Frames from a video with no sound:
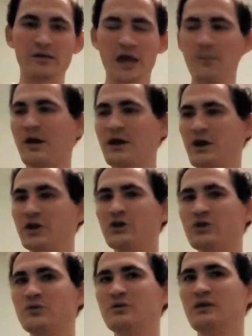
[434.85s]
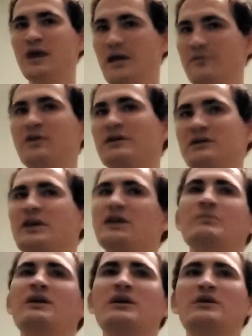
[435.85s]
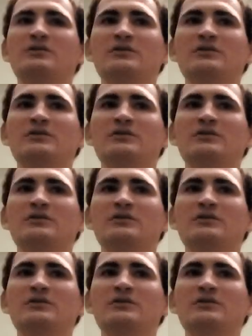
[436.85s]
I'm like, are you effing kidding me?